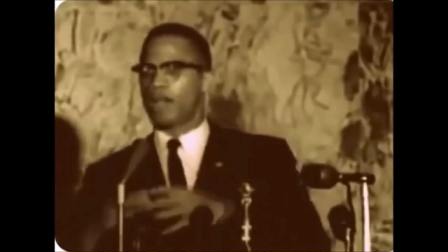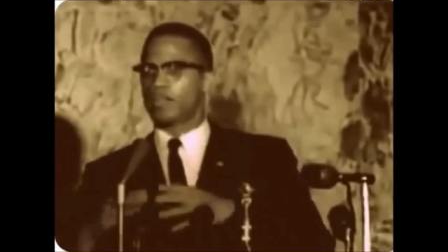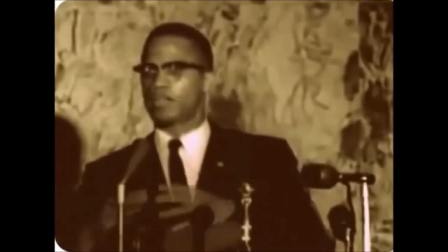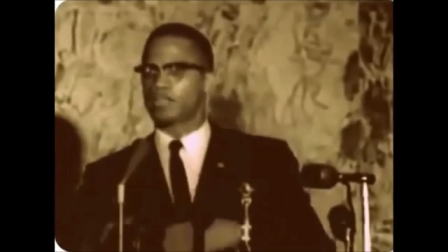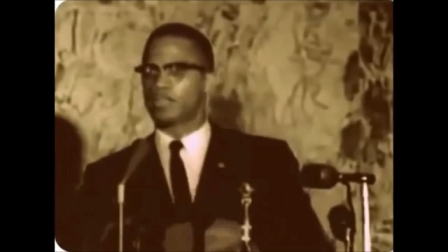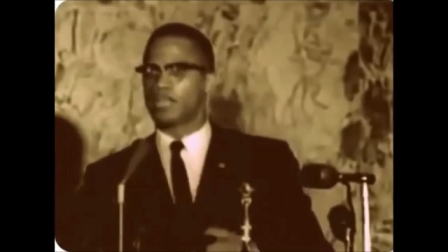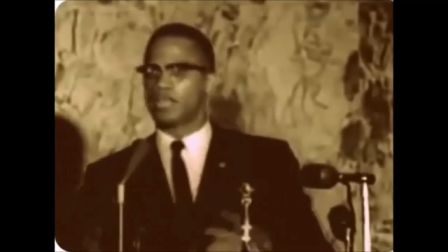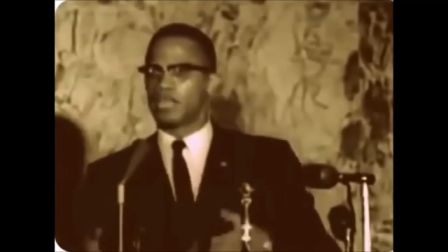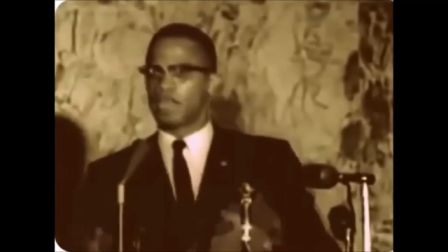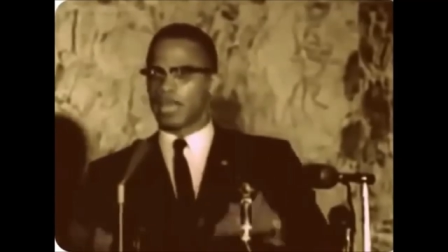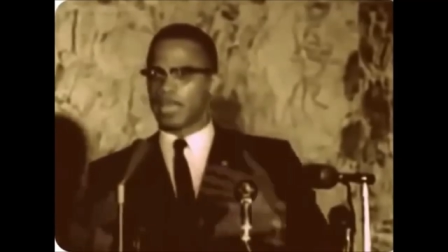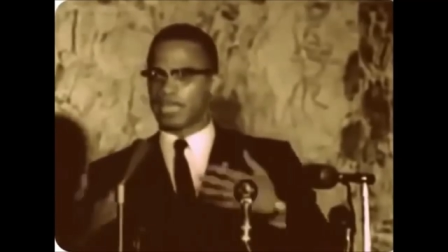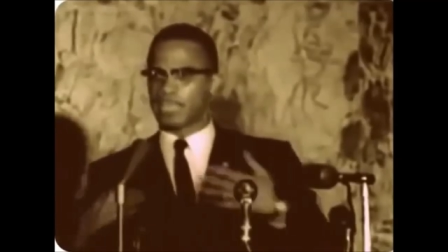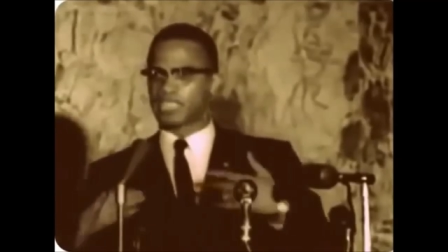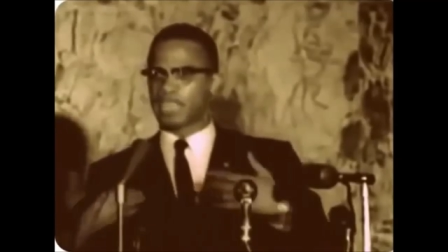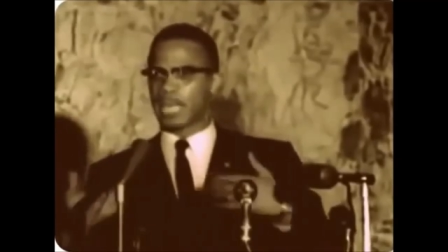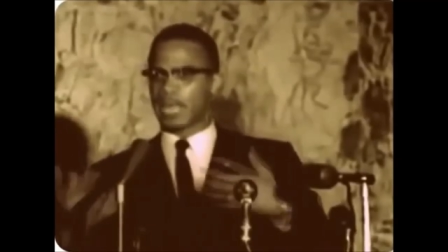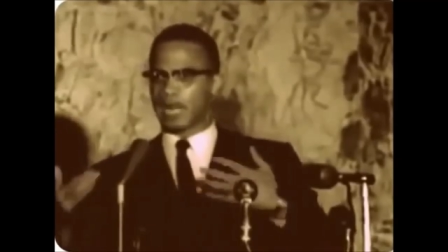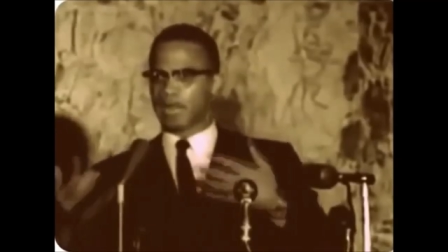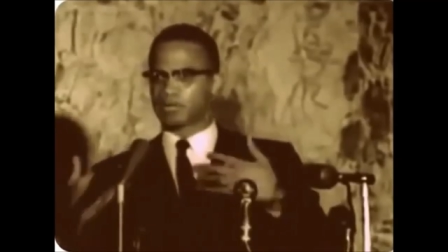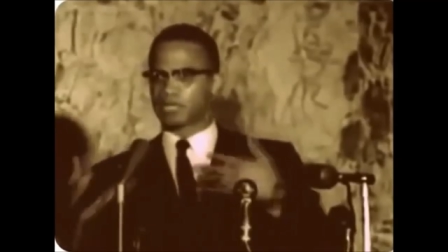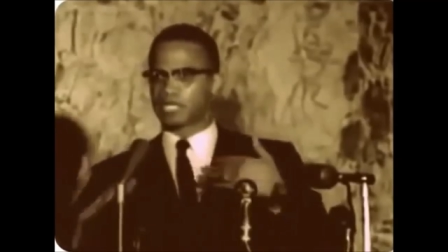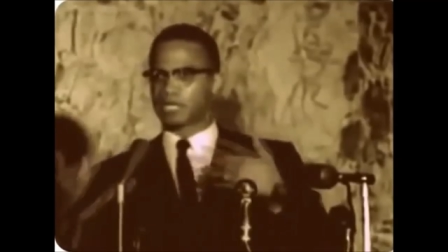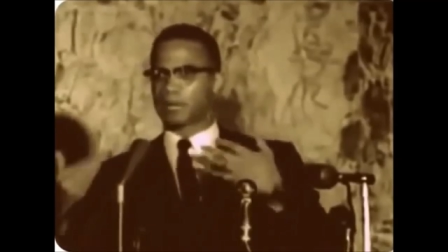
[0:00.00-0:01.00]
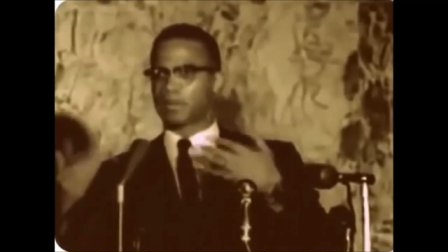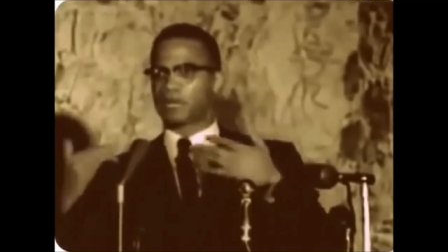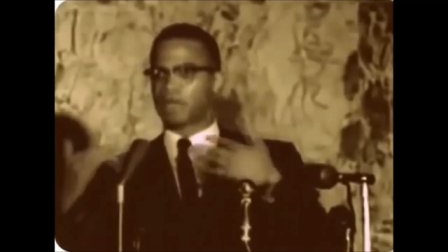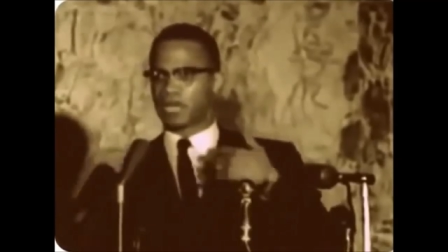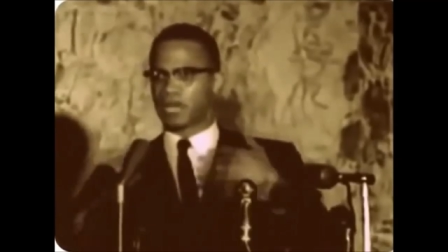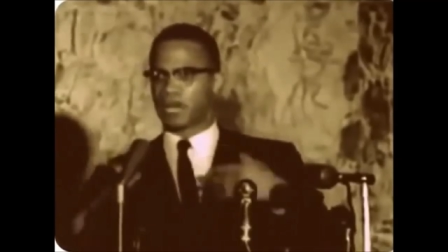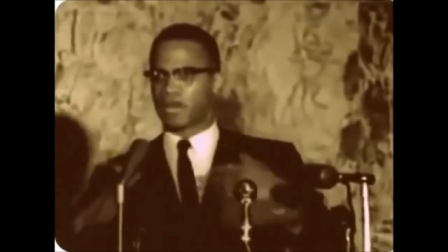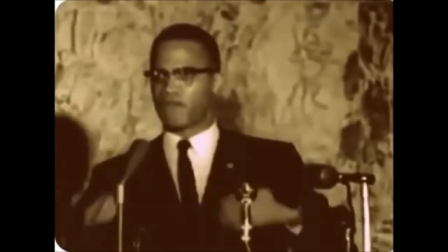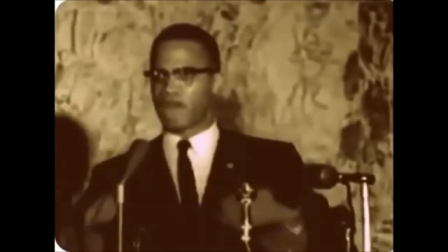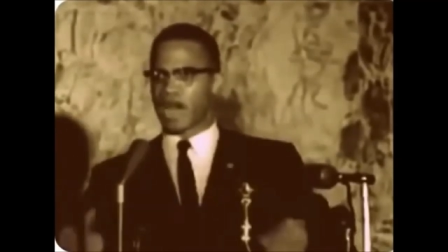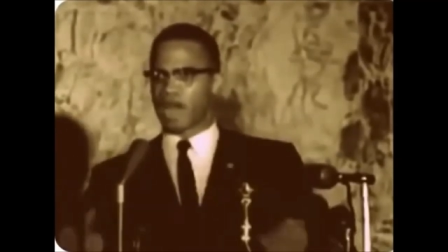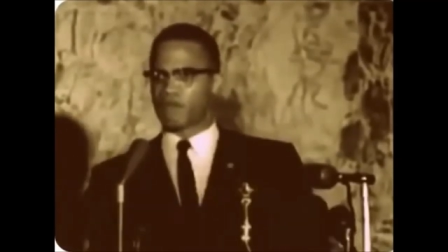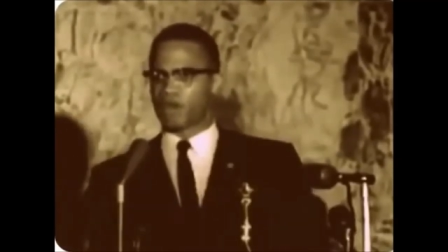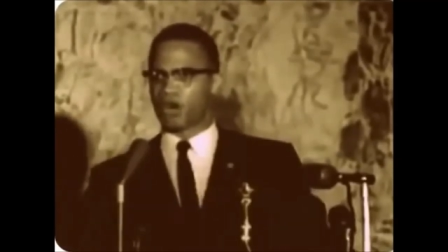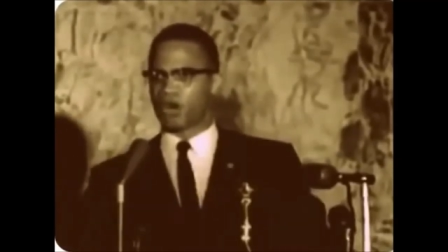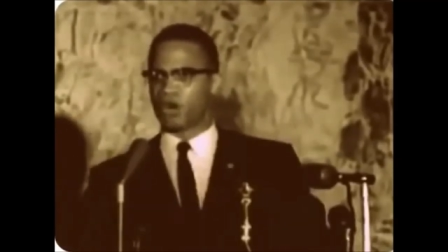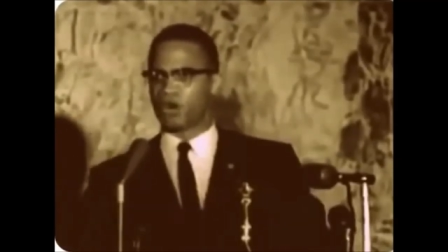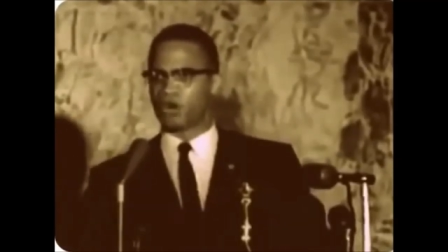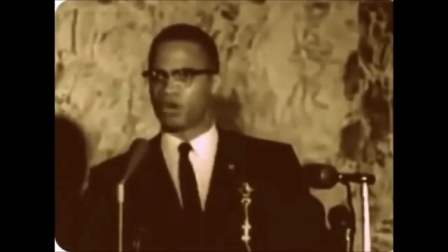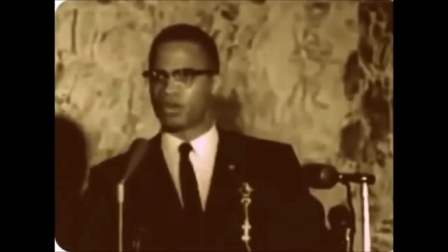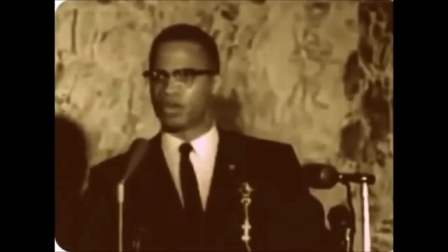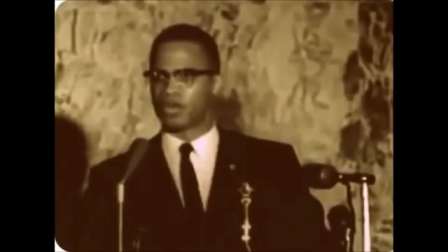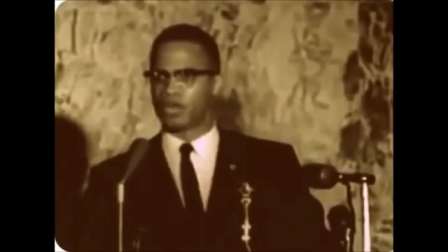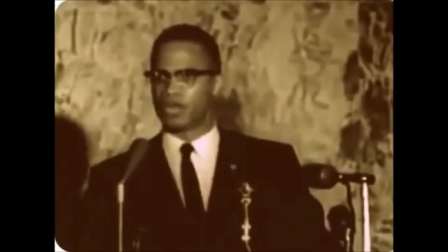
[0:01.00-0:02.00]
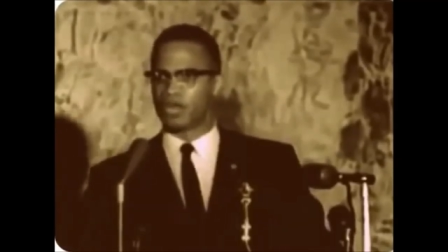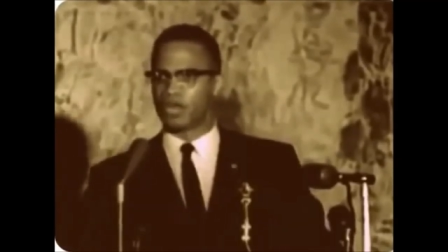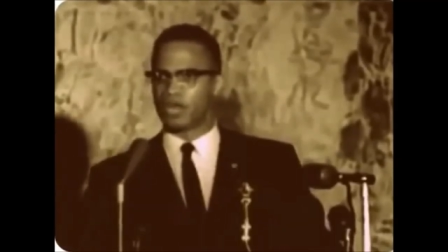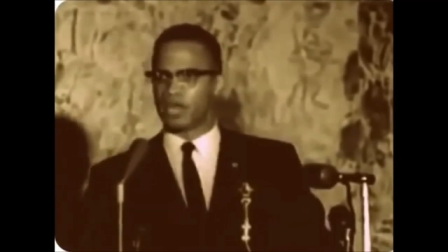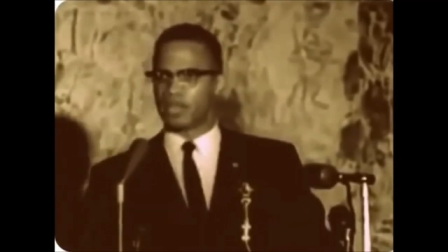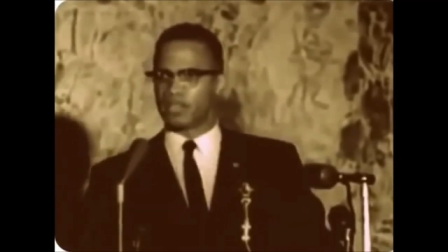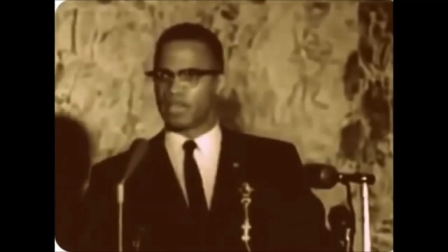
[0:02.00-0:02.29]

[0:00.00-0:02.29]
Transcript: wealth and set up something of our own.